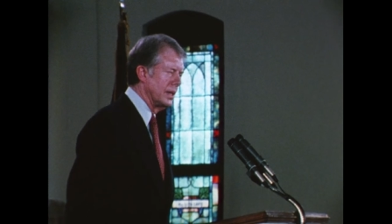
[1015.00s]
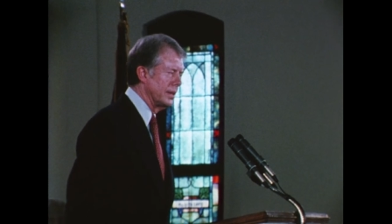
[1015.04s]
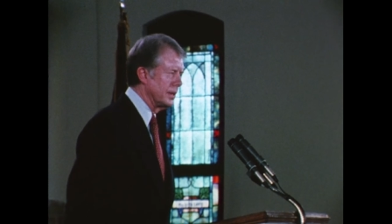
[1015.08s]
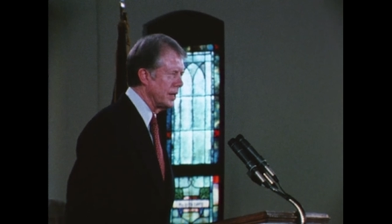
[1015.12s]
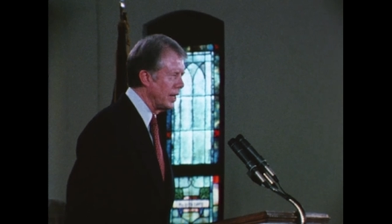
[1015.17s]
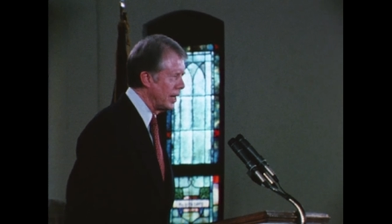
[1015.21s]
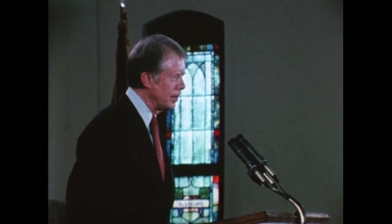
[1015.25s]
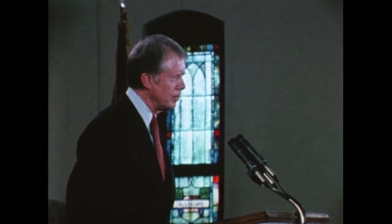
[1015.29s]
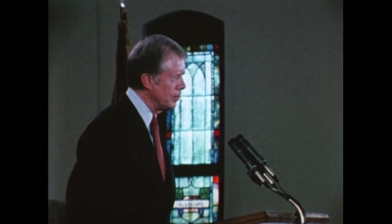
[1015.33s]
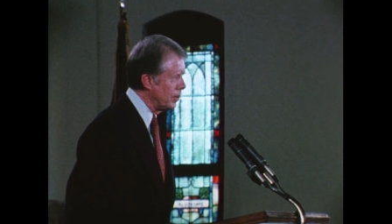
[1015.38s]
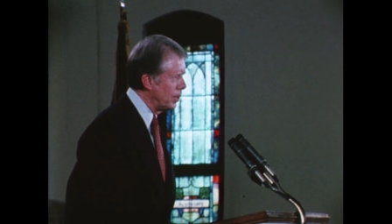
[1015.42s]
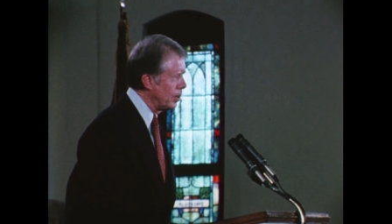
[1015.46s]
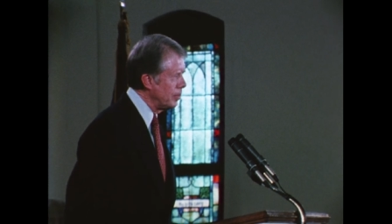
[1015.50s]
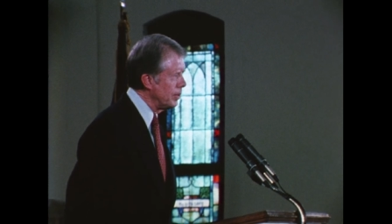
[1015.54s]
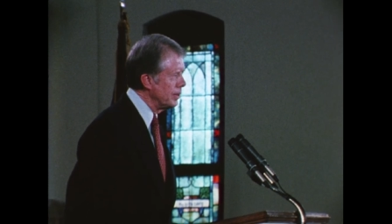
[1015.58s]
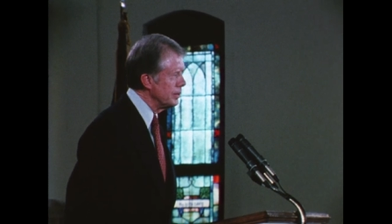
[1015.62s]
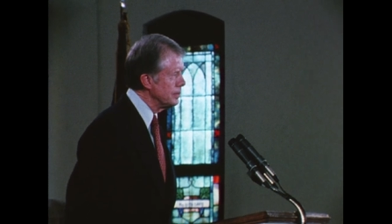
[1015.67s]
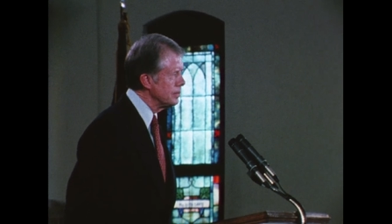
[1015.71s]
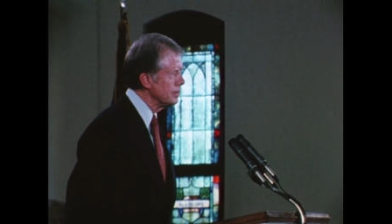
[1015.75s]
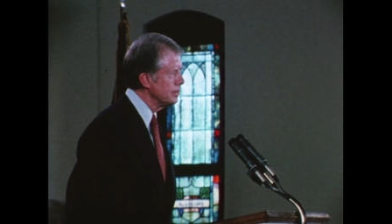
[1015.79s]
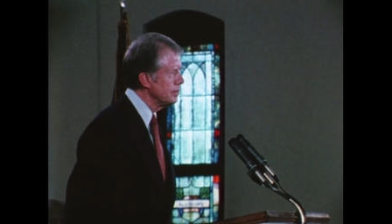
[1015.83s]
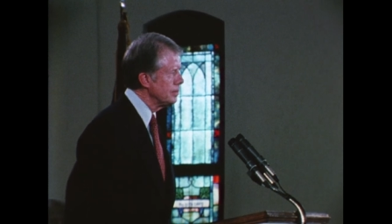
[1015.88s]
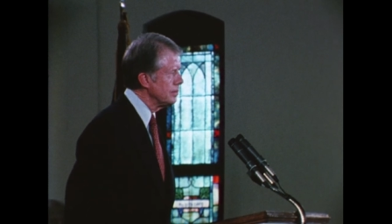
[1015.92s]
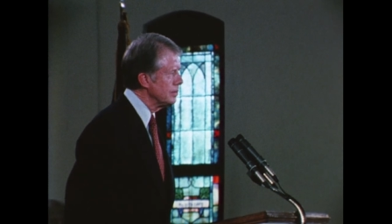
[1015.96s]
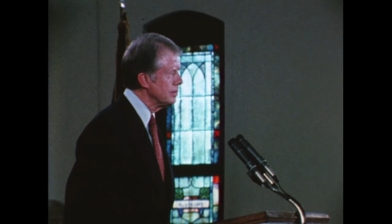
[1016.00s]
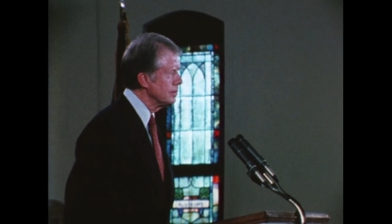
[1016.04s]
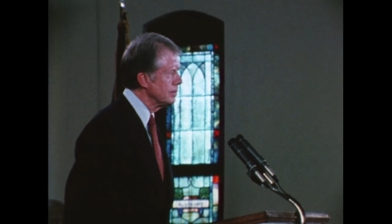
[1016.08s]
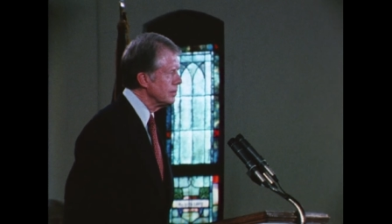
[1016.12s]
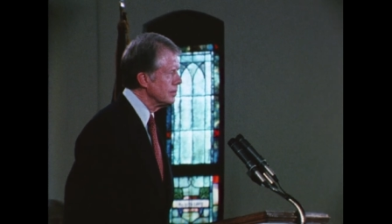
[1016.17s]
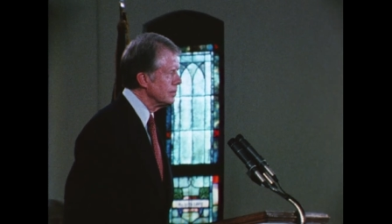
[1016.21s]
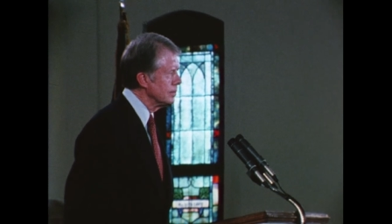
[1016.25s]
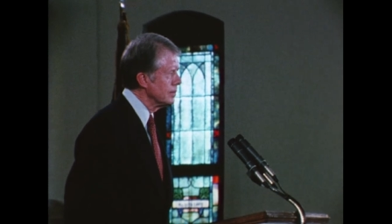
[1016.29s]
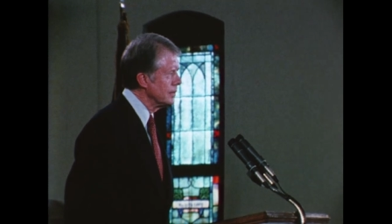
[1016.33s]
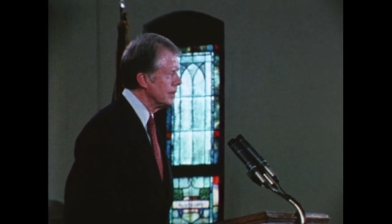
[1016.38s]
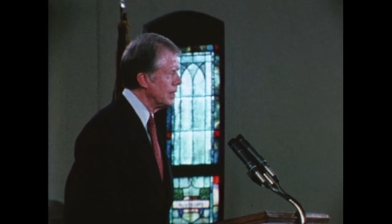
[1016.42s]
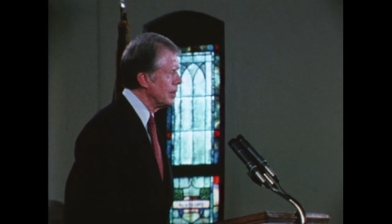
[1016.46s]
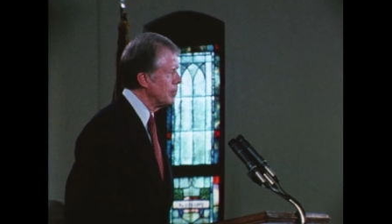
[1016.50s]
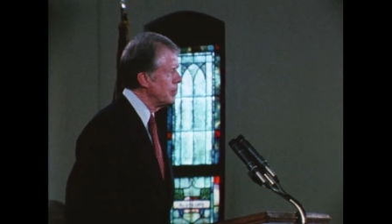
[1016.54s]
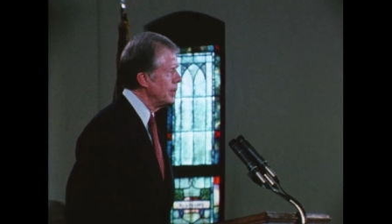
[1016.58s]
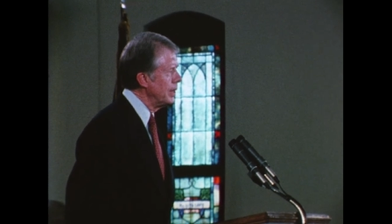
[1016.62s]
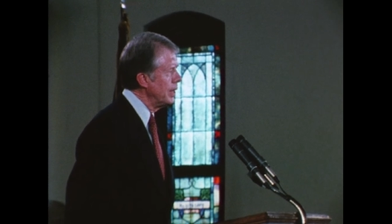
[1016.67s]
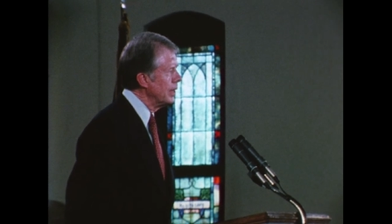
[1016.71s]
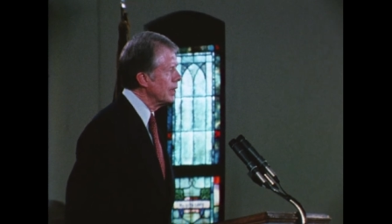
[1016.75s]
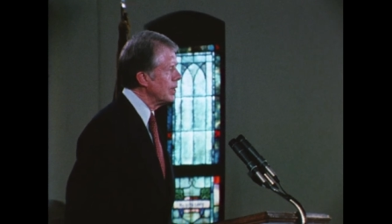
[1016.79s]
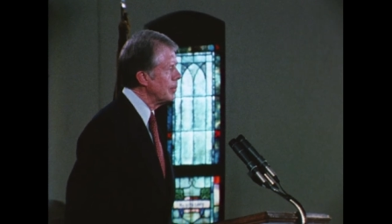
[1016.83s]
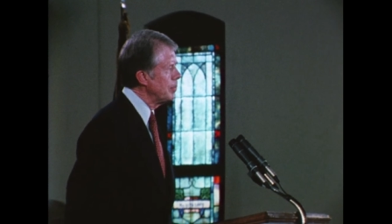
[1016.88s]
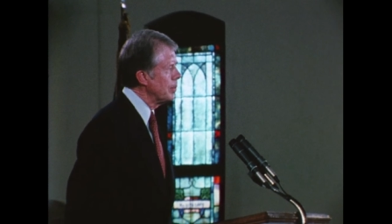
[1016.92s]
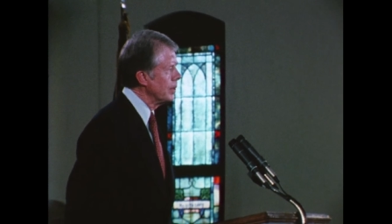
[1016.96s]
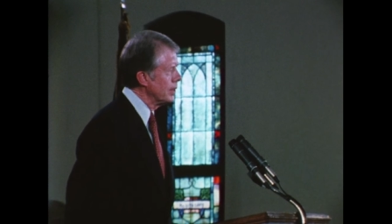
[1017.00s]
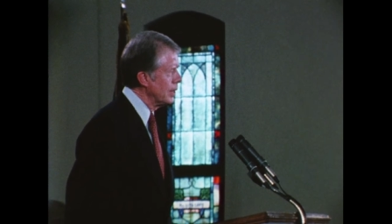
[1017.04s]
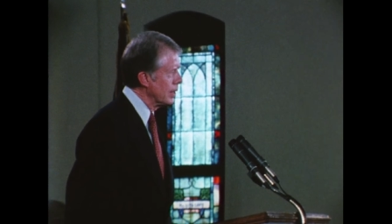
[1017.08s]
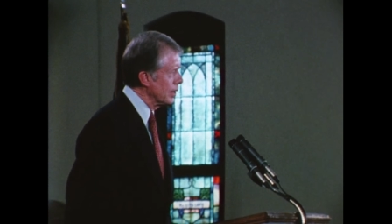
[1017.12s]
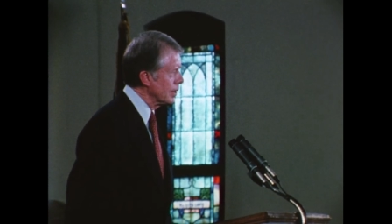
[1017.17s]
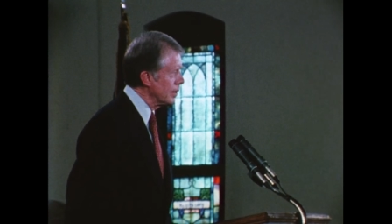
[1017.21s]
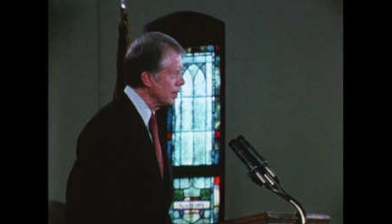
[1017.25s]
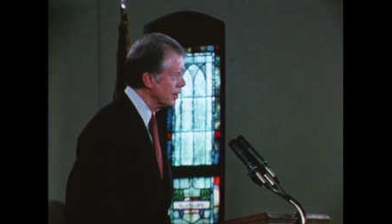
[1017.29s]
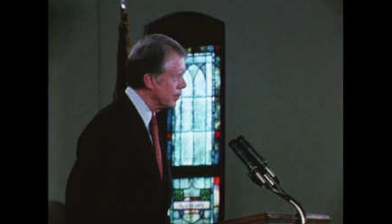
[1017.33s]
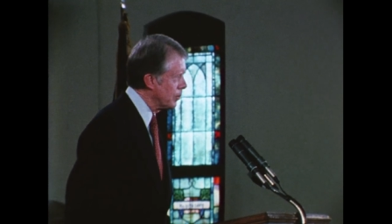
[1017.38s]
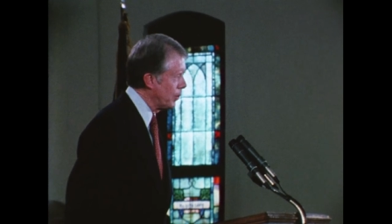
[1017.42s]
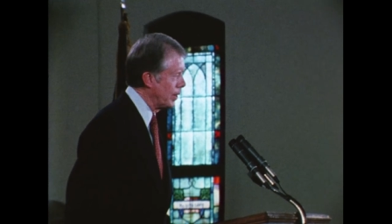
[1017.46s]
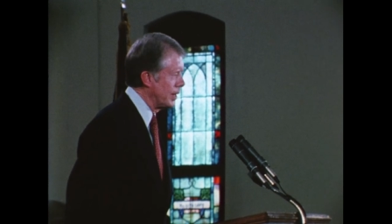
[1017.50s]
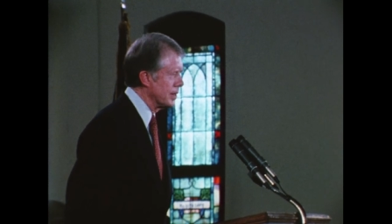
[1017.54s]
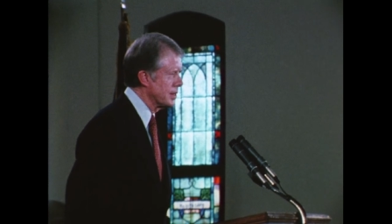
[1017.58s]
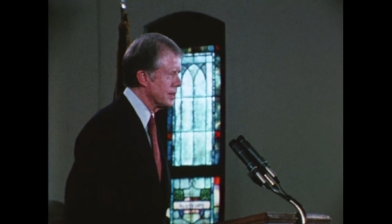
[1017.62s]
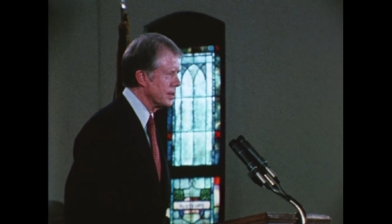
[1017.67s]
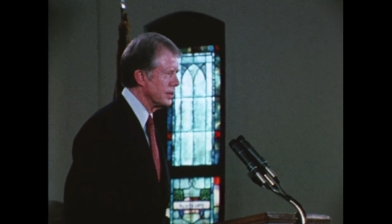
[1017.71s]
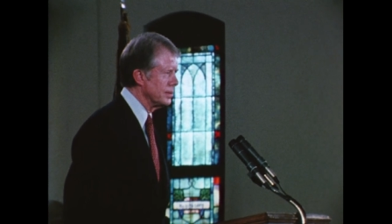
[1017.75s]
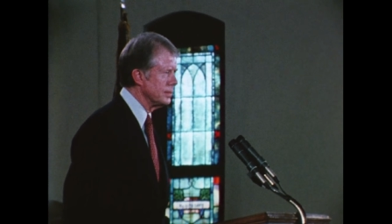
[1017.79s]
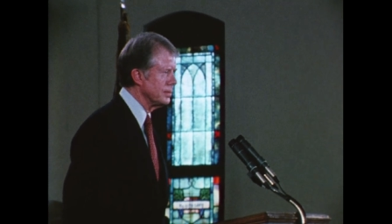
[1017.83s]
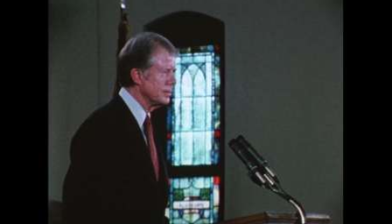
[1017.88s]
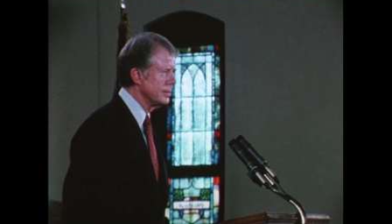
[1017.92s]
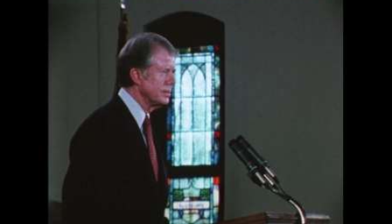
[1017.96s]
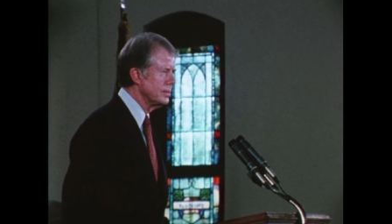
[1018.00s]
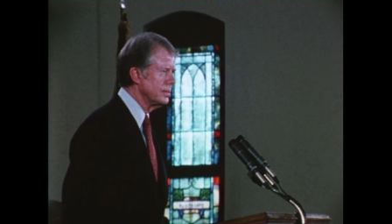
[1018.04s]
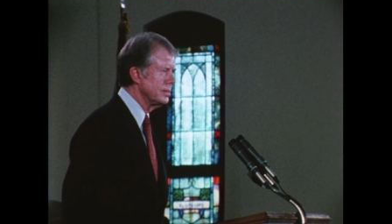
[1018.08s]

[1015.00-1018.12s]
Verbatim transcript: At that moment, it being a political question,